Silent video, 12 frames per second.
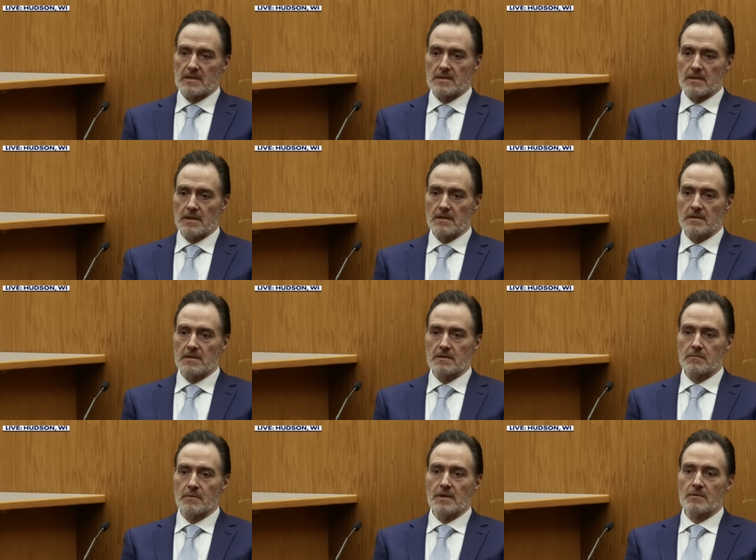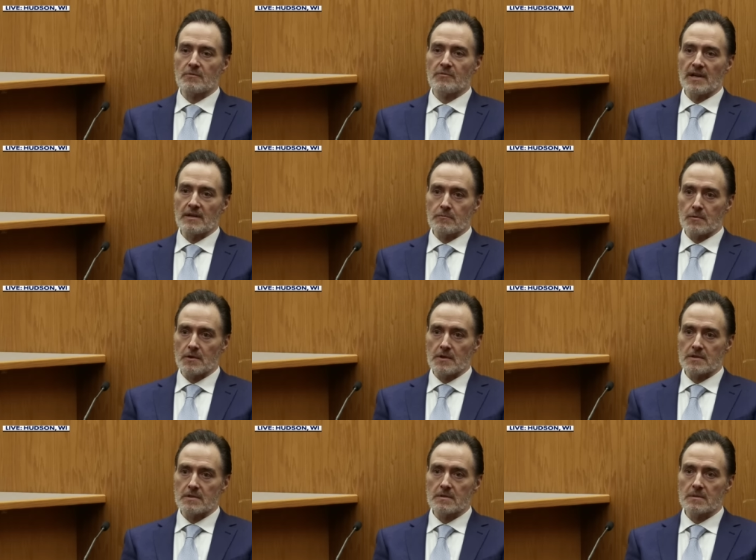the easiest way to find
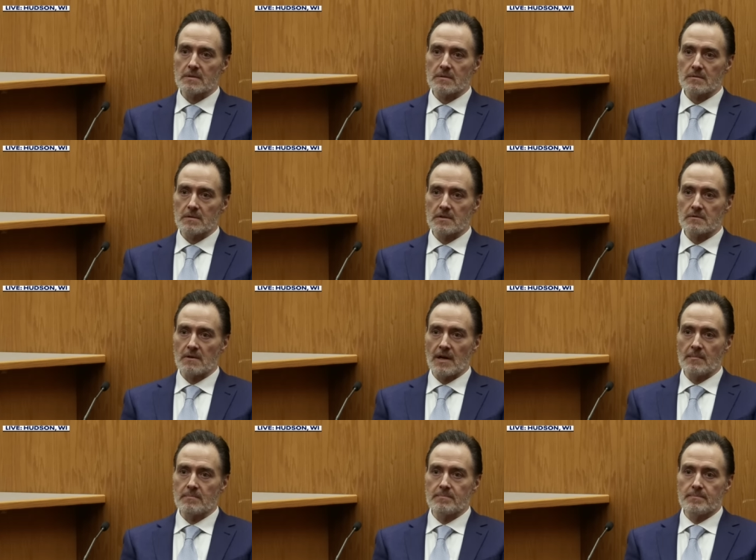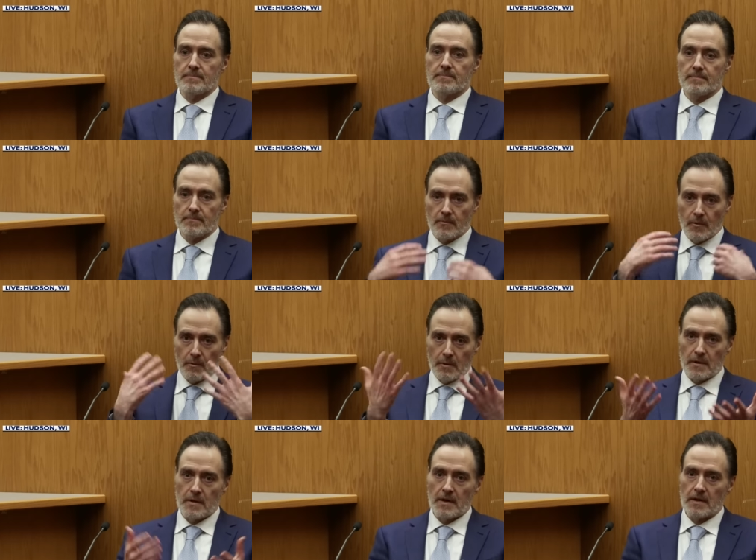words to describe what we're
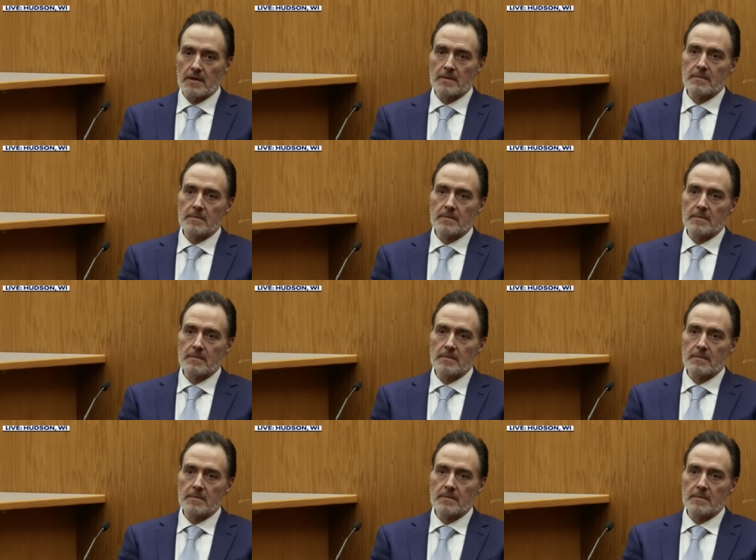thinking.